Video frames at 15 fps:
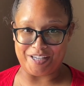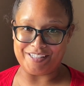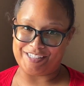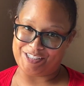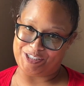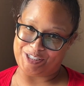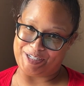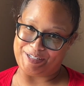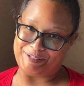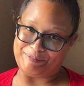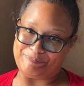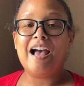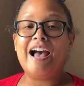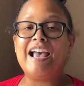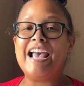Edition.
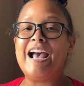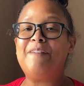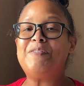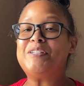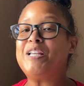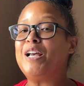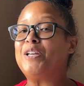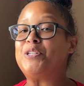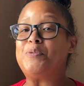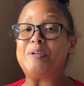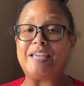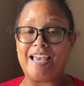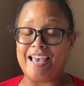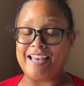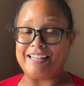I have to tell you
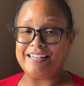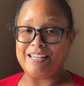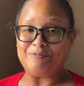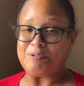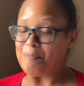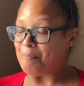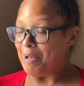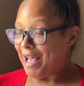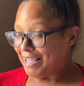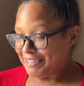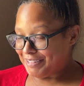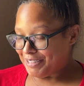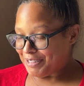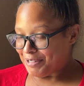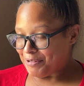again and
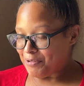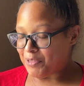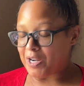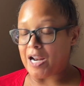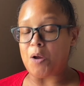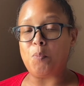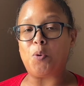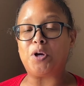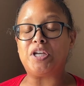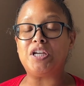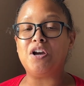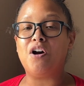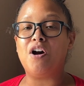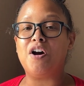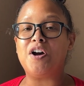remind you that I'm working
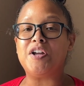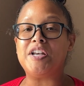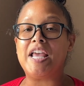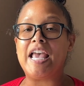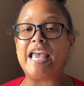on